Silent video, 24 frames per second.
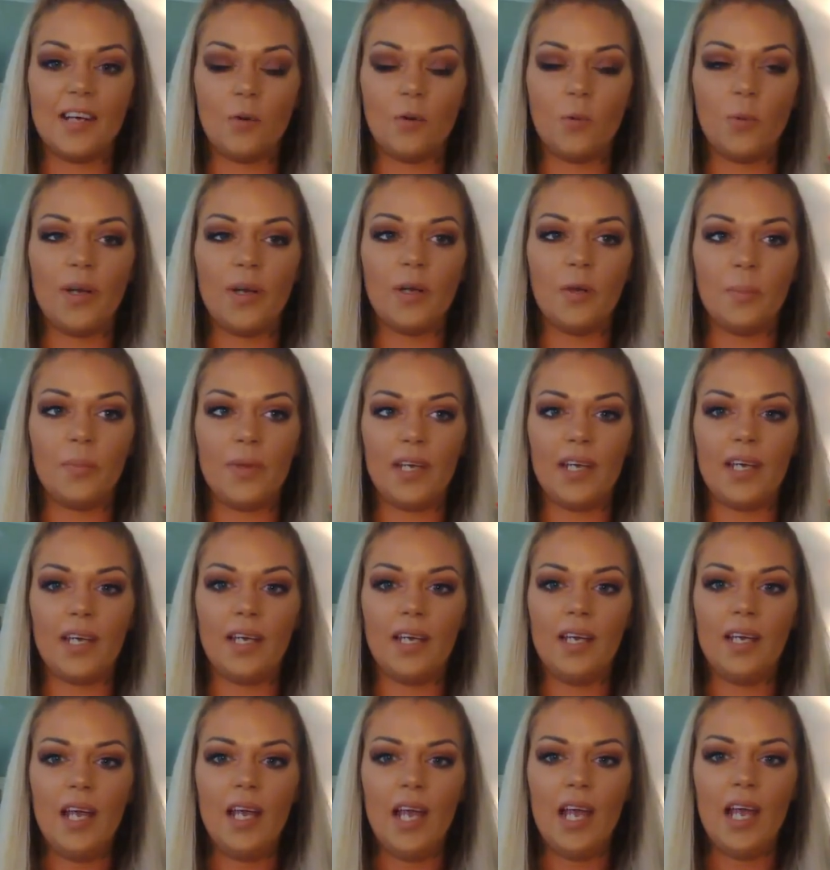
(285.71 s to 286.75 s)
there will
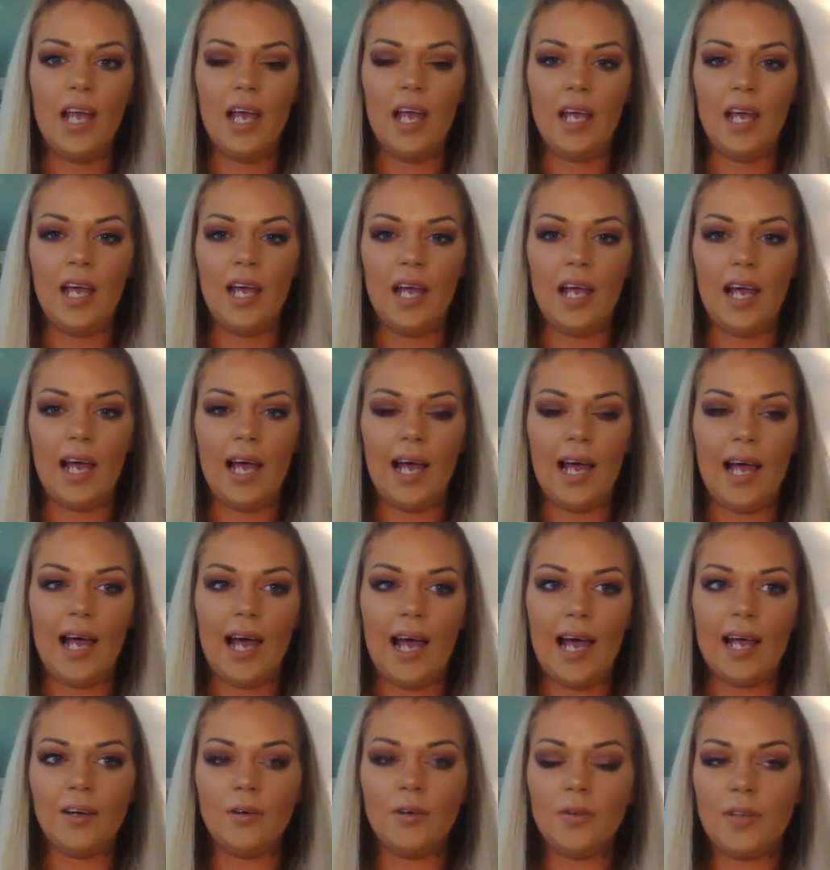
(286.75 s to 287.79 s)
be.
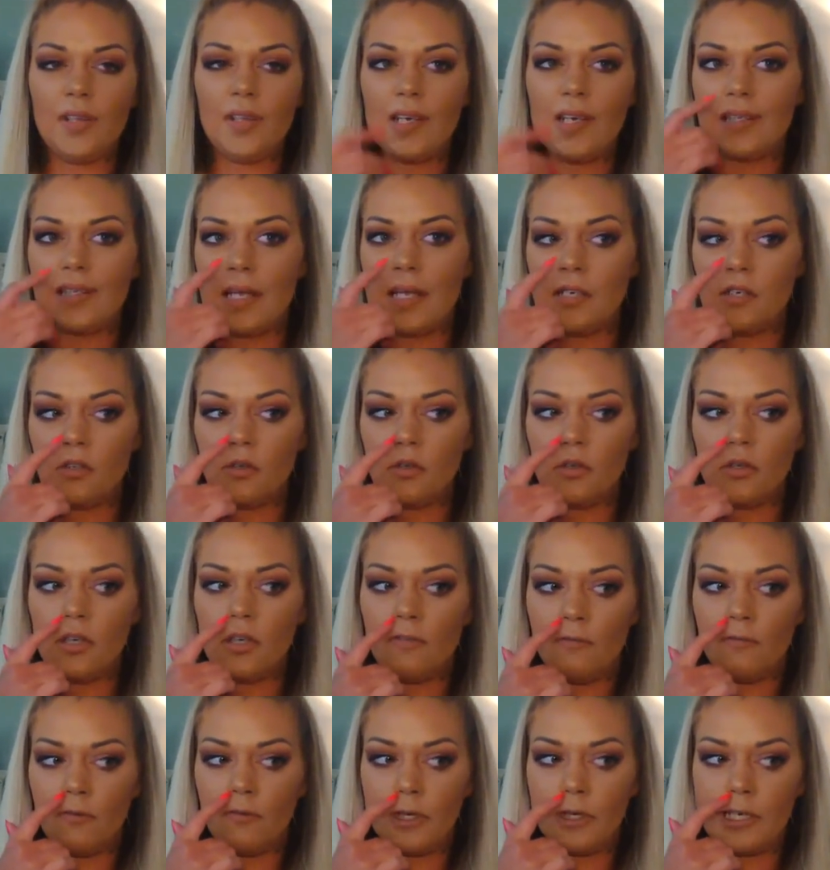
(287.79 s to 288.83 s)
I, don't think they do
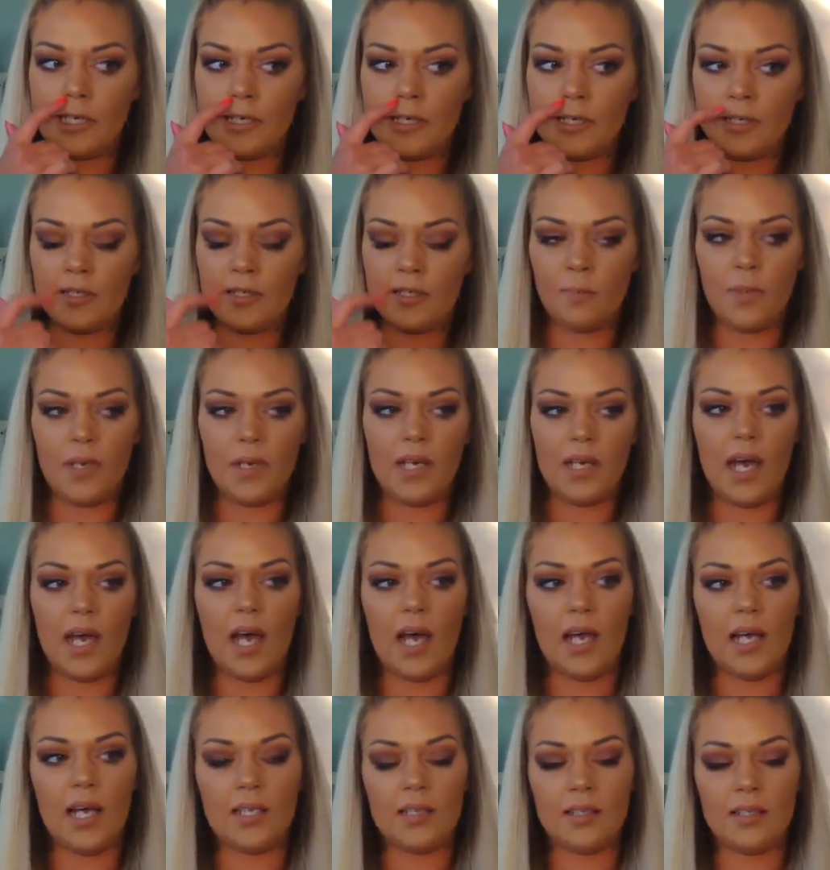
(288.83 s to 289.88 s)
the freeze
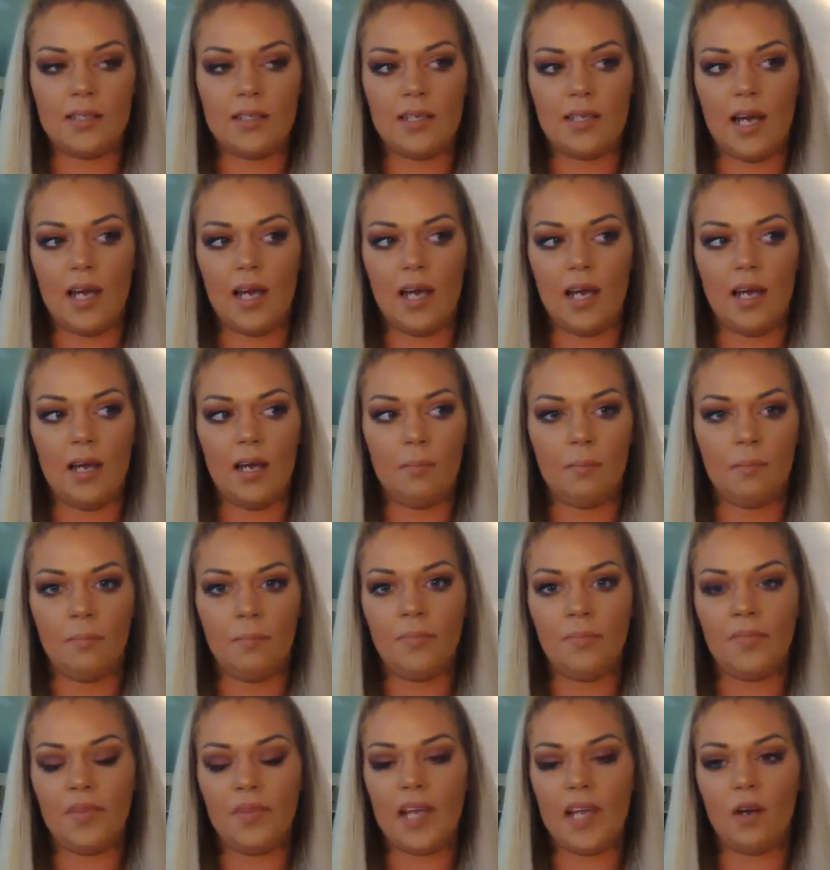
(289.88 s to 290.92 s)
because
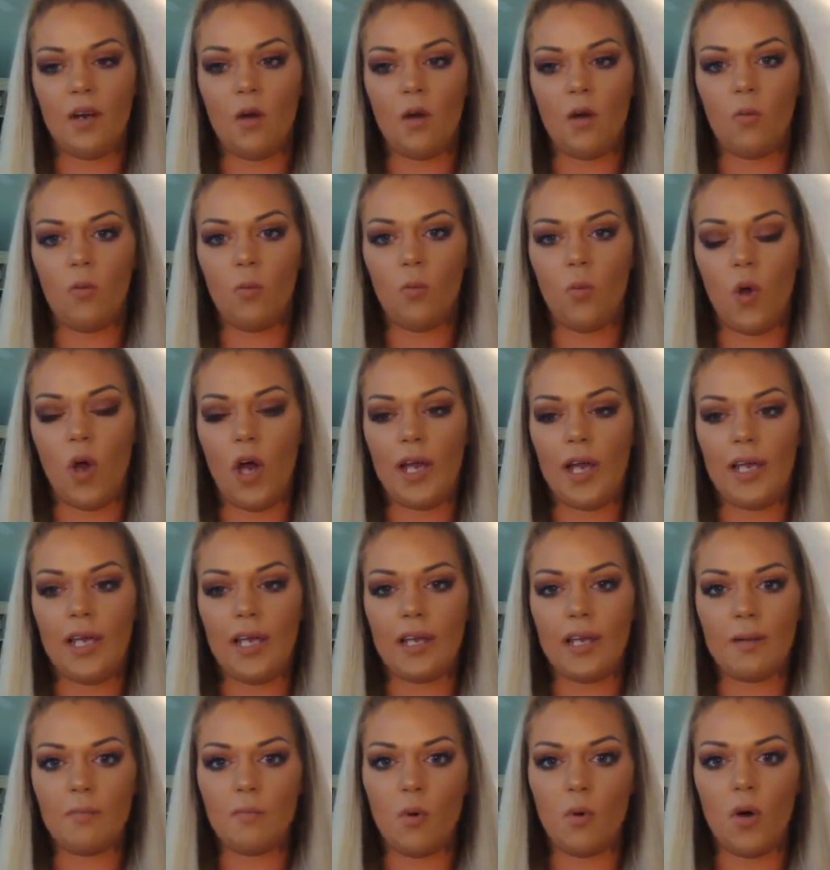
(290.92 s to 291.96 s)
um, they don't want
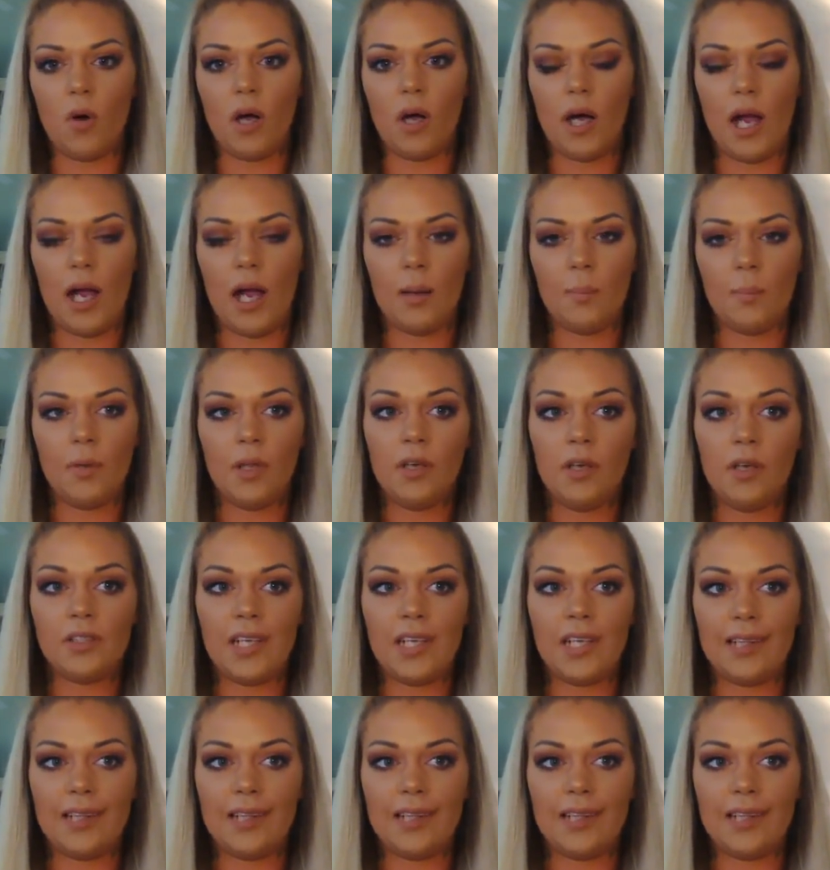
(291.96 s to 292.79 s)
any more uploads.